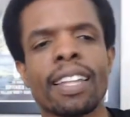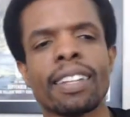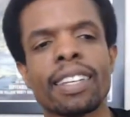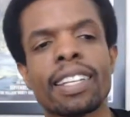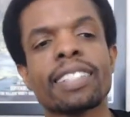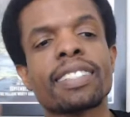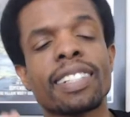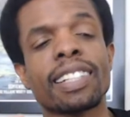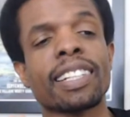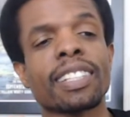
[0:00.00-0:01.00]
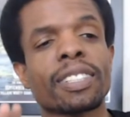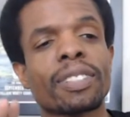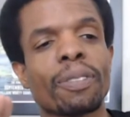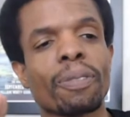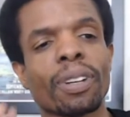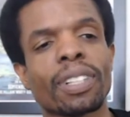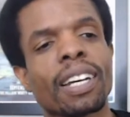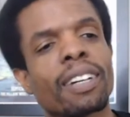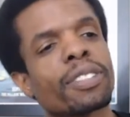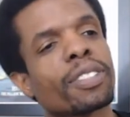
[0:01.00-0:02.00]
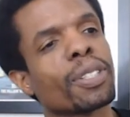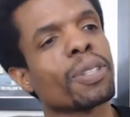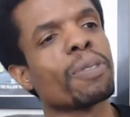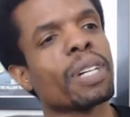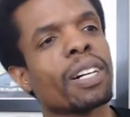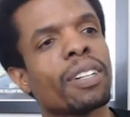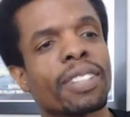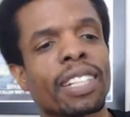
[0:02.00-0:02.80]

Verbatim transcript: These things worked out so well.